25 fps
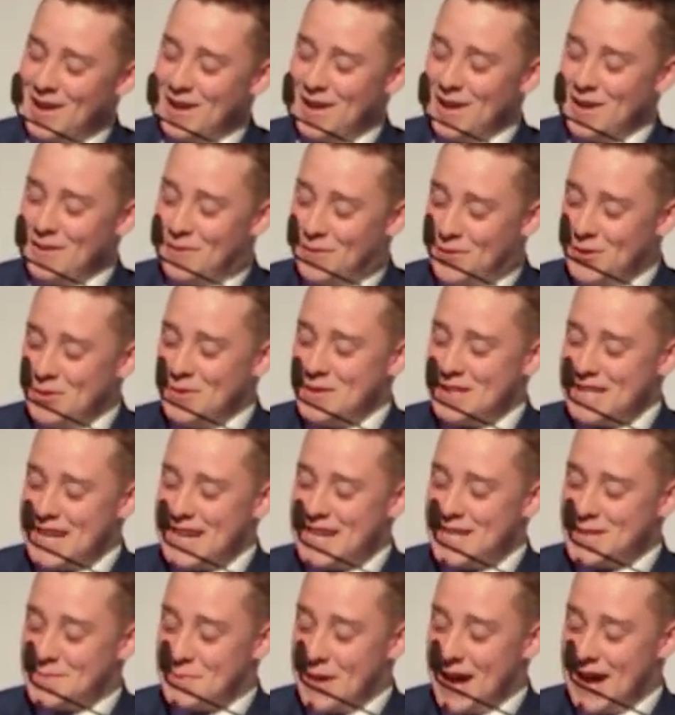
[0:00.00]
A few
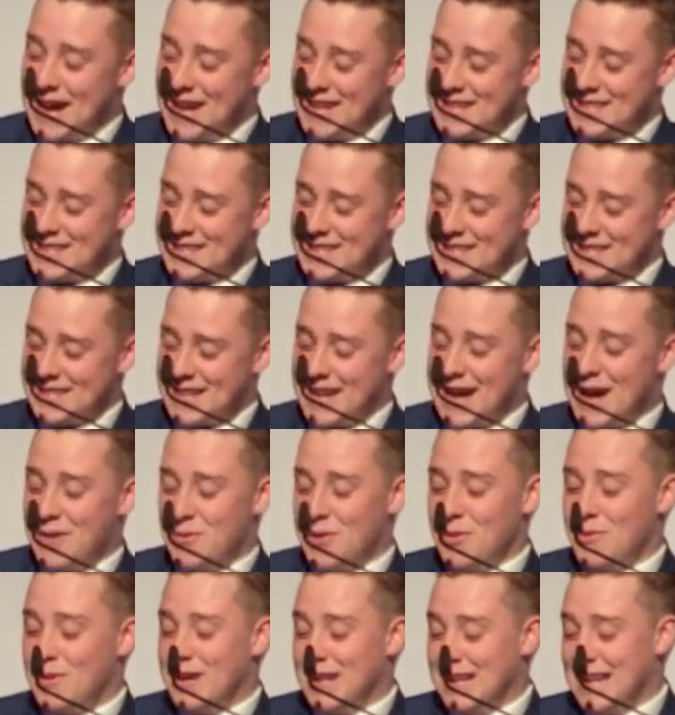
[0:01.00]
days passed and we
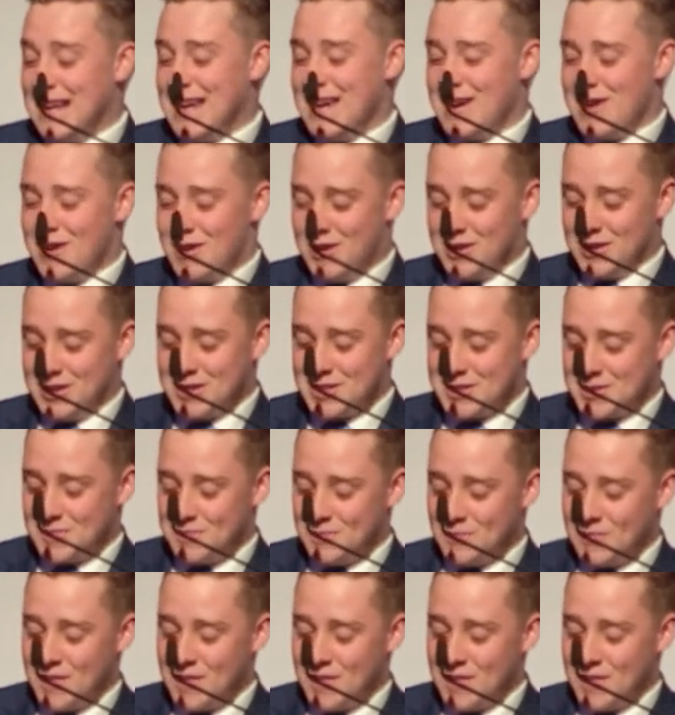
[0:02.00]
were in late August.